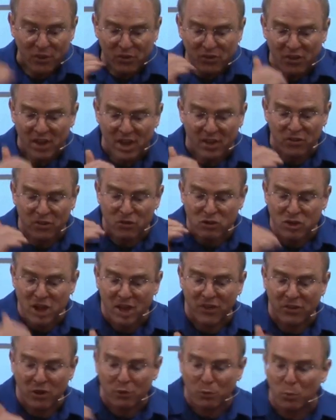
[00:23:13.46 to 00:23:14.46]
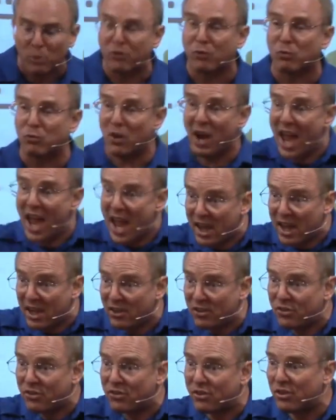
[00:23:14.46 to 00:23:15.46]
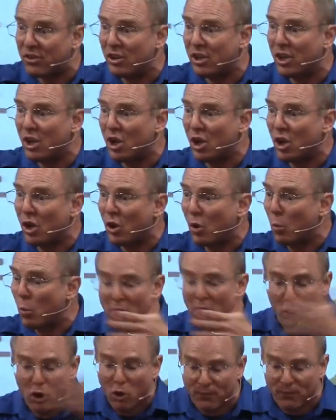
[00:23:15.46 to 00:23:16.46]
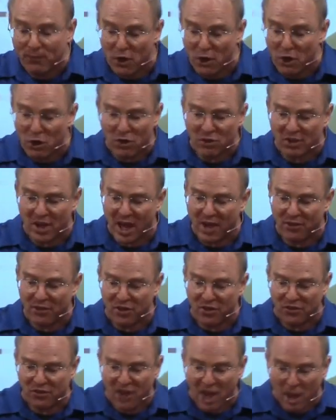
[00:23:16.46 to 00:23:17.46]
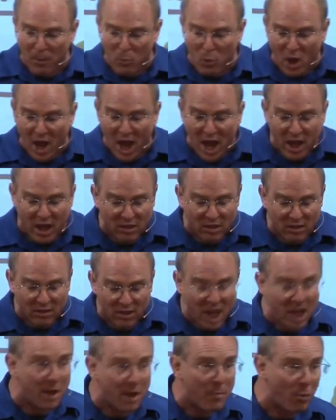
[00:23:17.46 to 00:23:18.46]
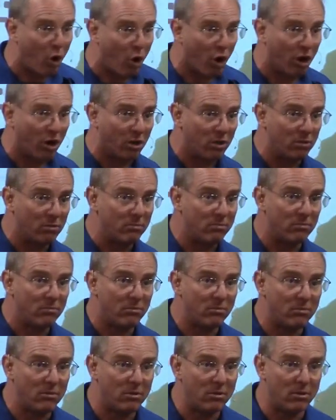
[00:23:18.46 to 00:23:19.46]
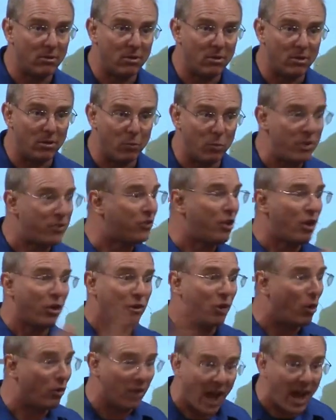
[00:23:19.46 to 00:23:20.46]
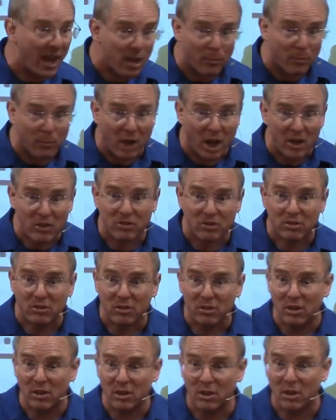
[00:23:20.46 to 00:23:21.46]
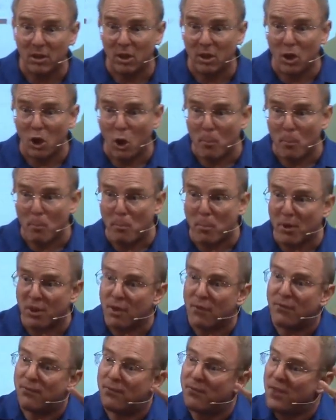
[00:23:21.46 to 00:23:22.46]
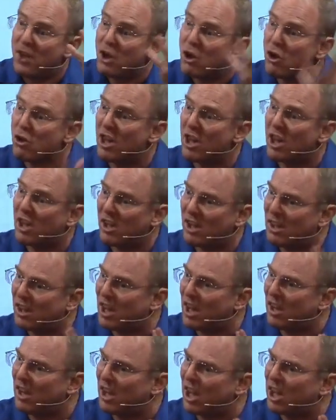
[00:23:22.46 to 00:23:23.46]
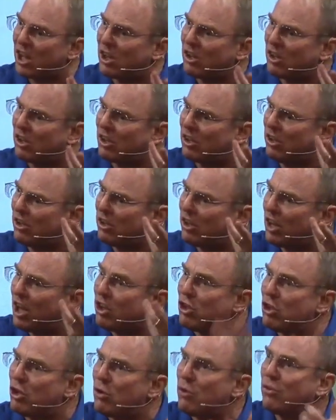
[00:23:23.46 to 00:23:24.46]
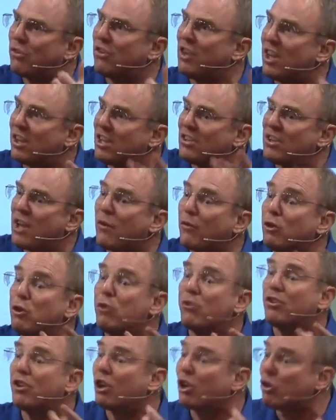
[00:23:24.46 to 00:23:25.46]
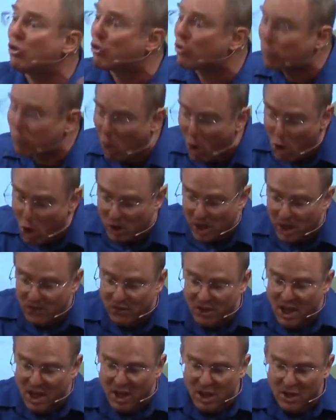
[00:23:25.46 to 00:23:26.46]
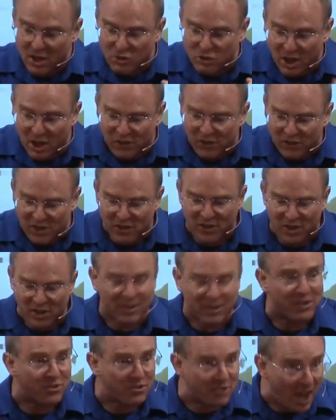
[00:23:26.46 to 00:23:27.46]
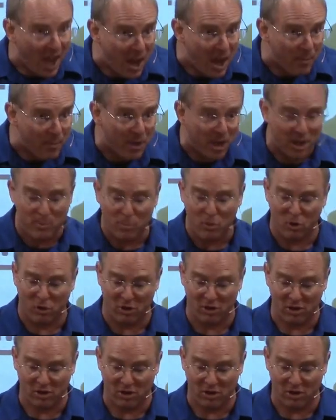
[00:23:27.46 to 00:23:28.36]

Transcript: since Jesus was raised, we don't fear death the same way anymore. We still don't like it much, but the fear that the devil used to control us just isn't the same anymore.